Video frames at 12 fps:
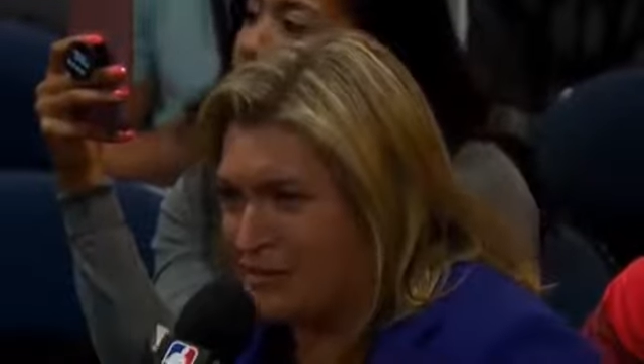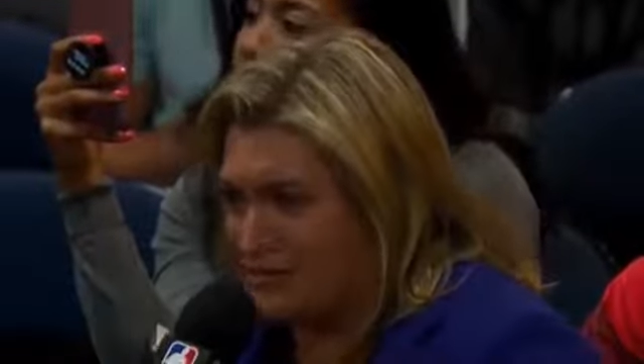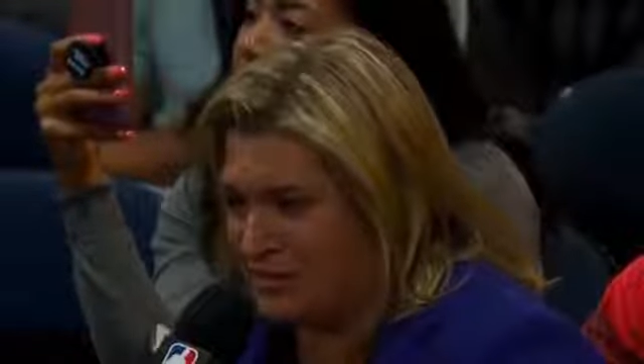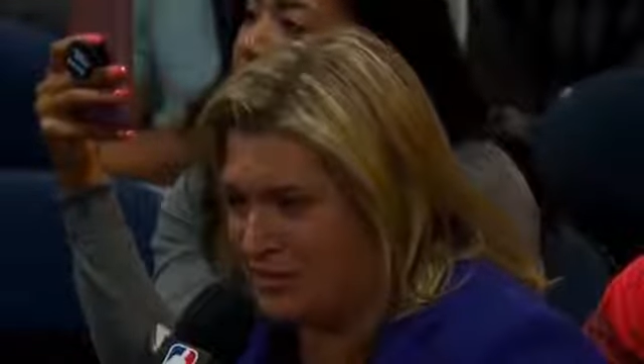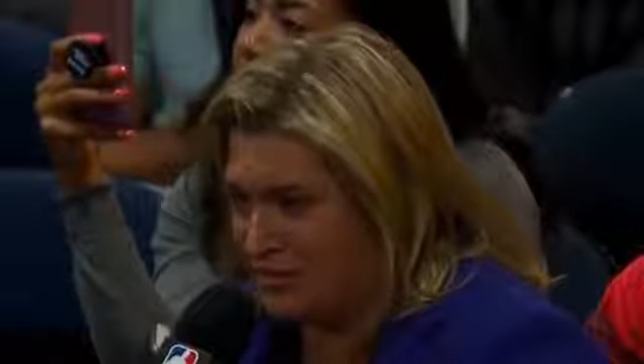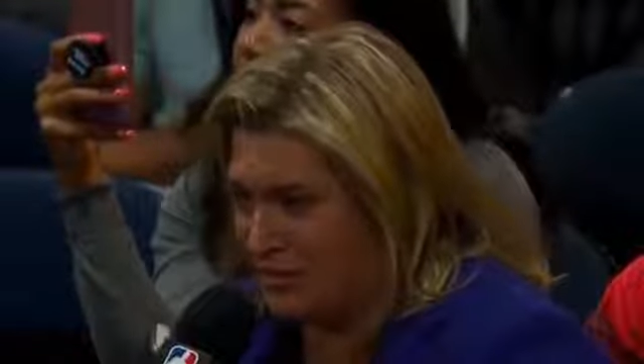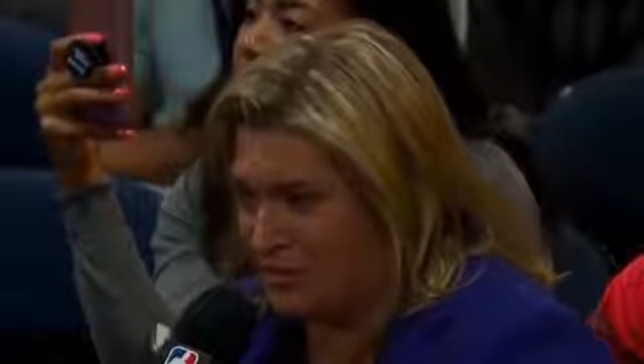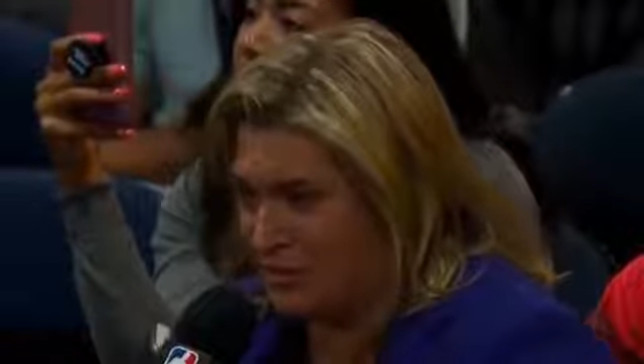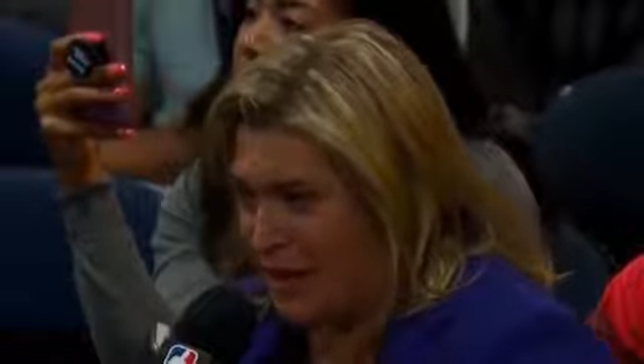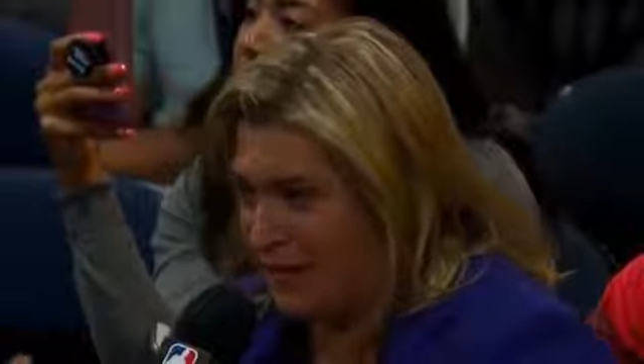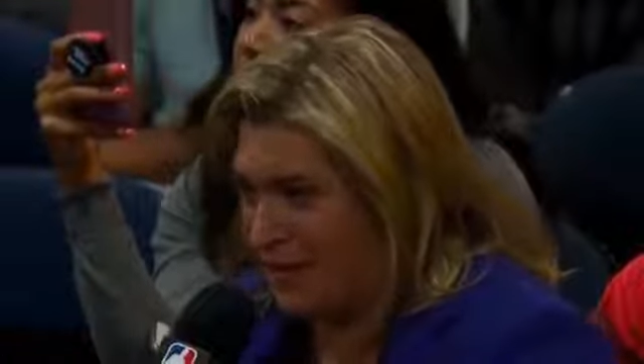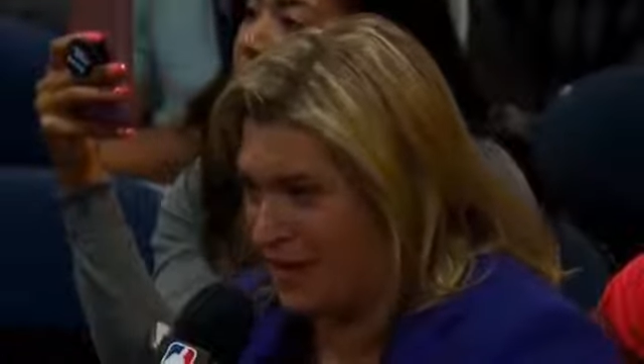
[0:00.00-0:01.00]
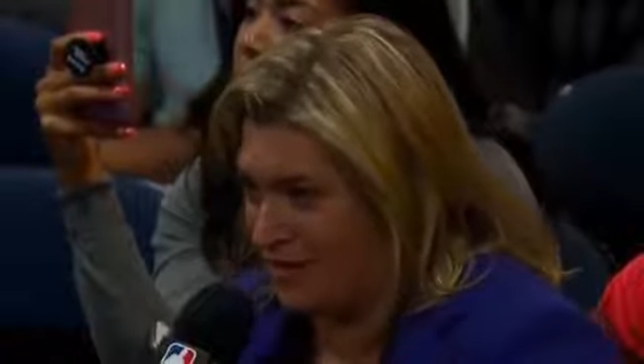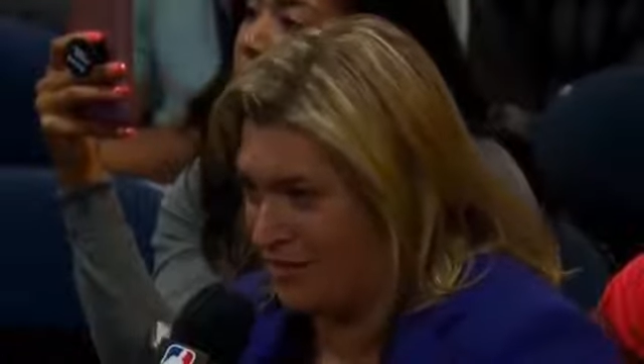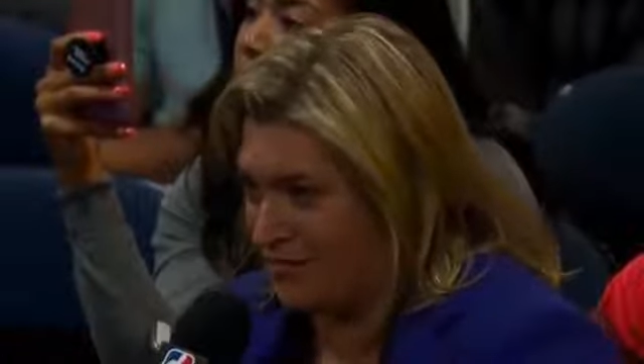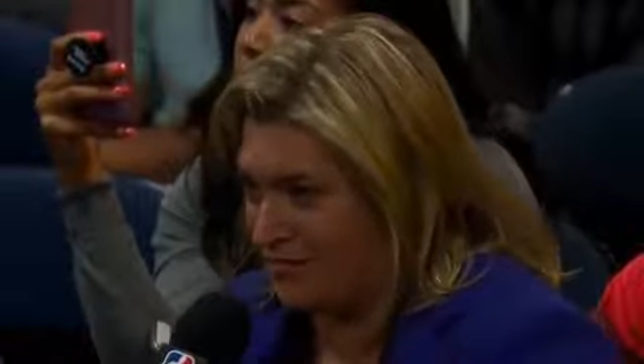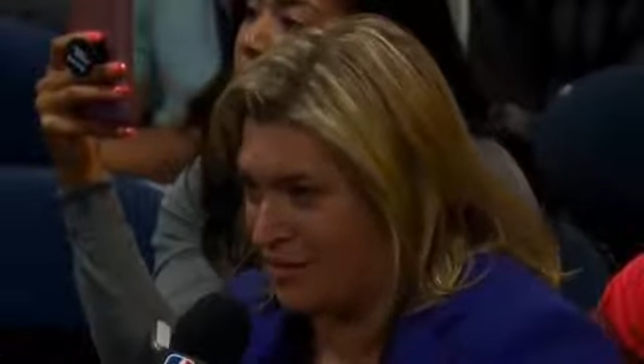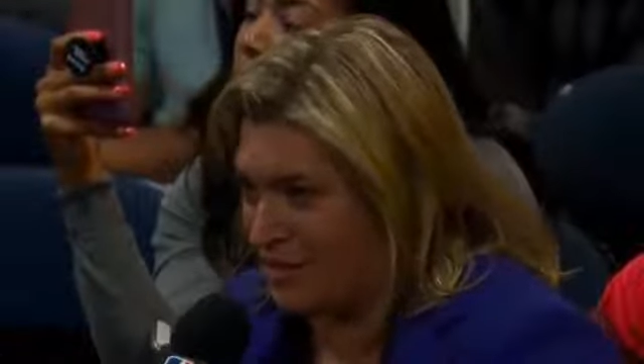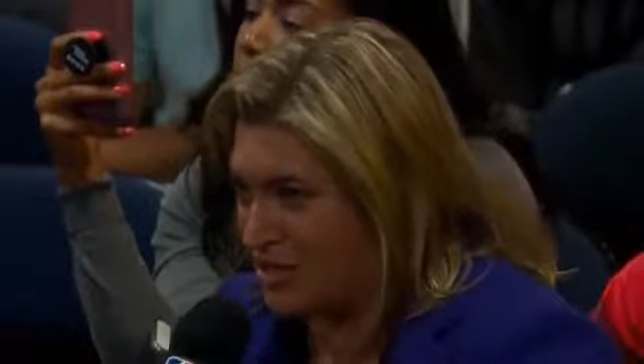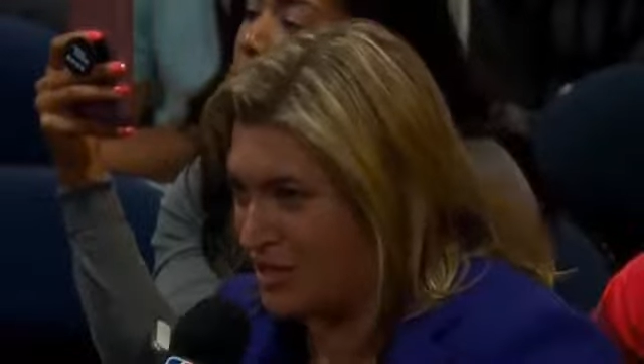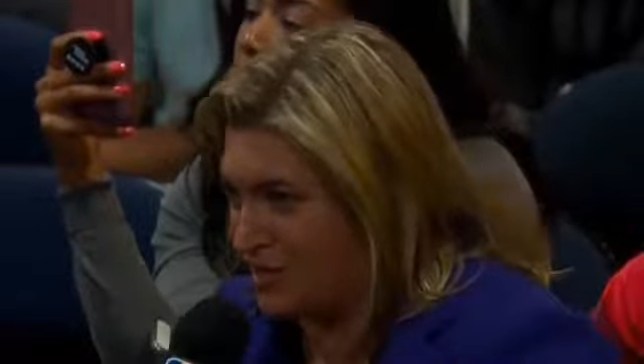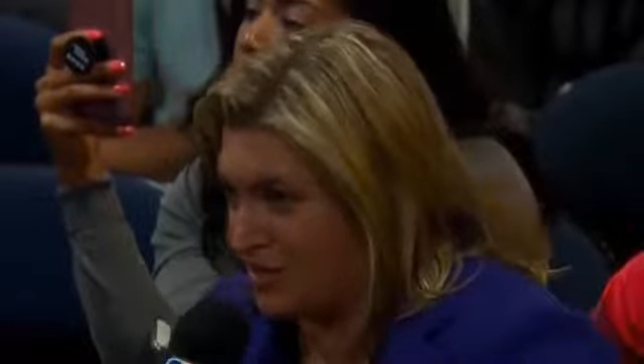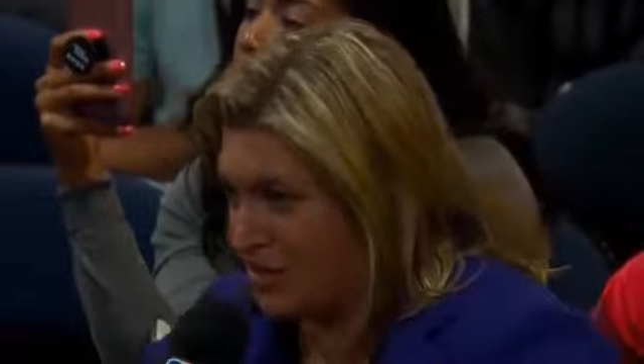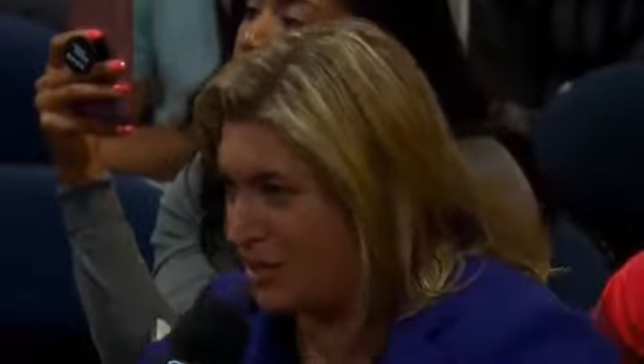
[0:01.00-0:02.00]
Do, you do you have that
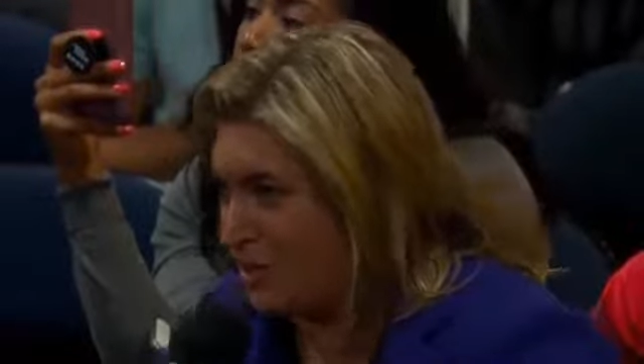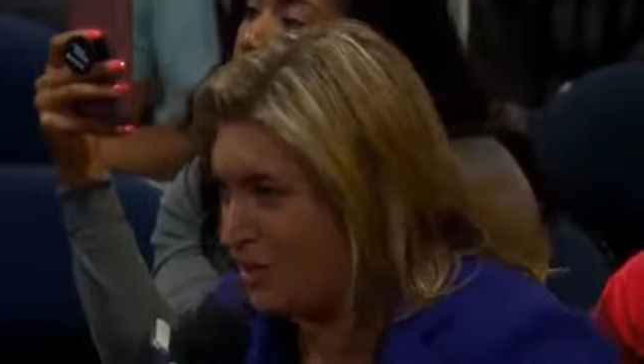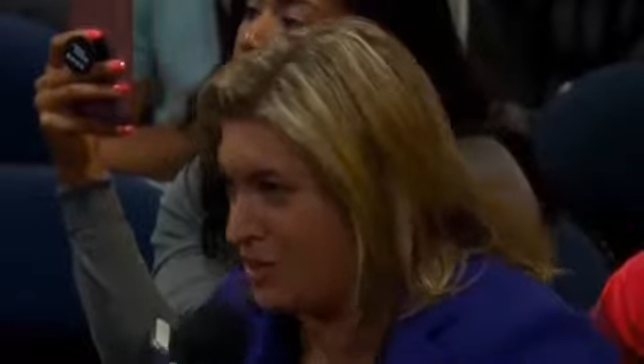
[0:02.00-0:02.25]
relationship still,